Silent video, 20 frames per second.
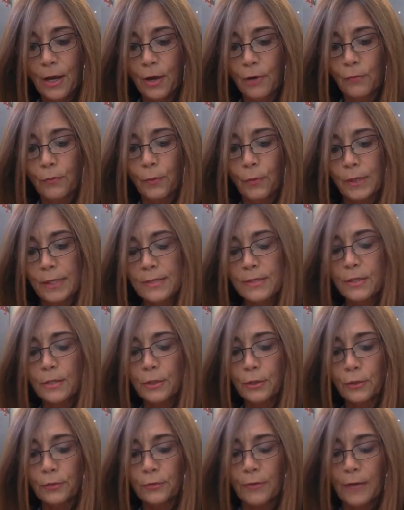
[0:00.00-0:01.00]
For it isn't
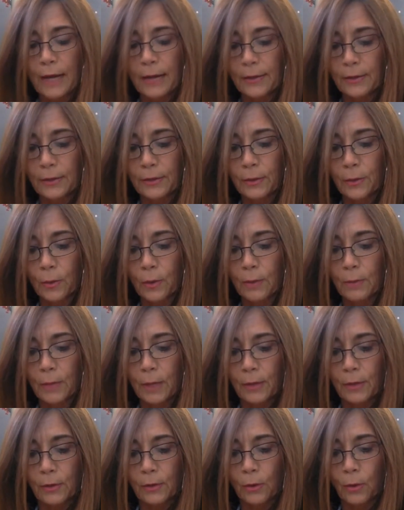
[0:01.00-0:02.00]
your father or
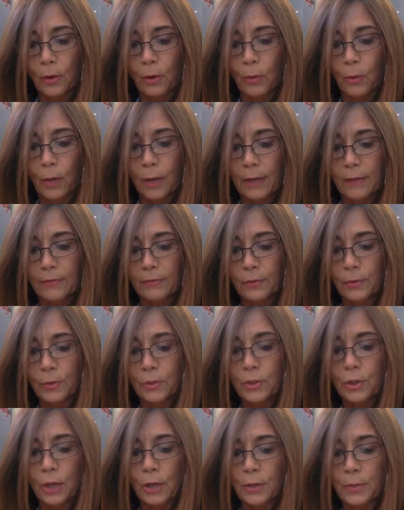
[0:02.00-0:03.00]
mother or wife who
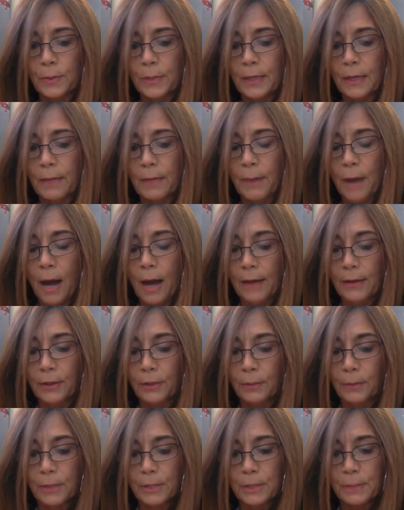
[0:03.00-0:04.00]
judgment upon you
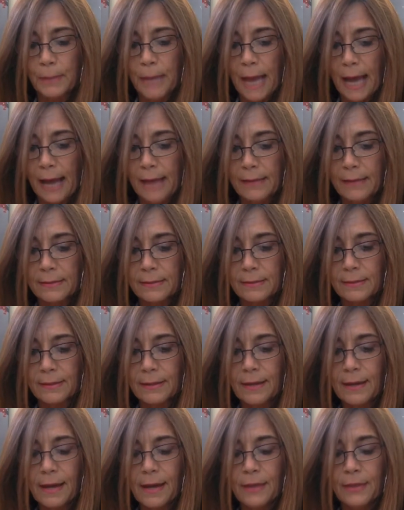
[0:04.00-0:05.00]
must pass.
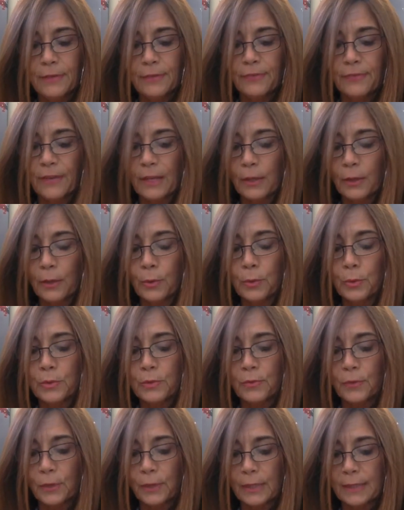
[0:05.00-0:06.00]
The fellow whose
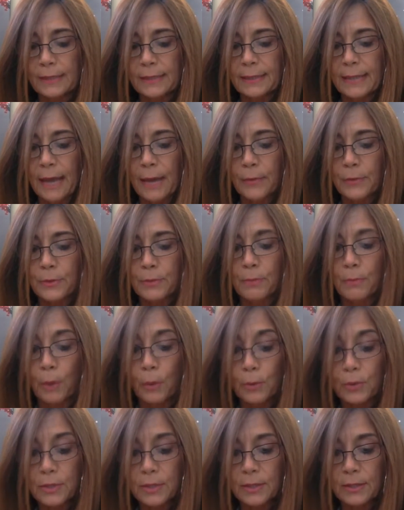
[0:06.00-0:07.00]
verdict counts
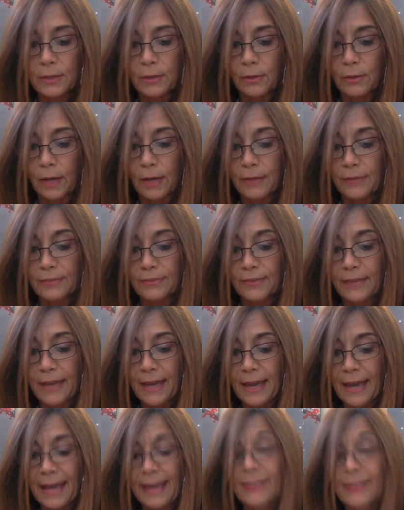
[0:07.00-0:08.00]
most in your life
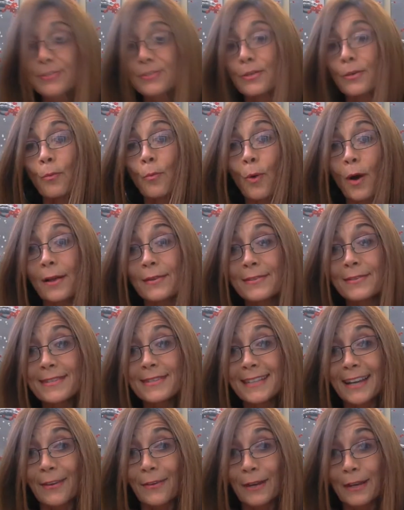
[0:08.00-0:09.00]
is the one
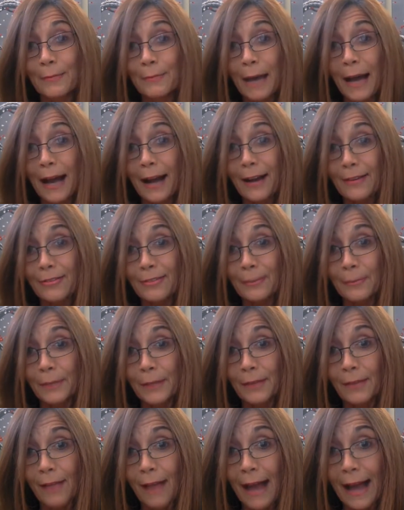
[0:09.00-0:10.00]
staring back from the
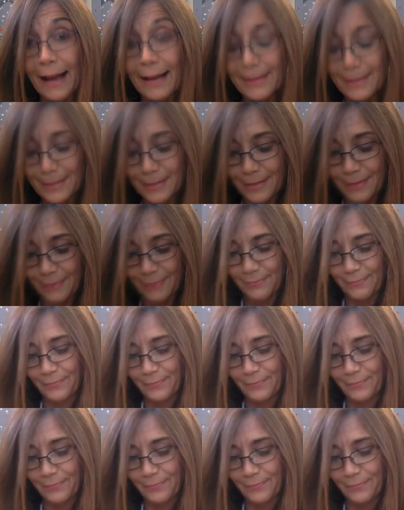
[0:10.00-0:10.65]
glass.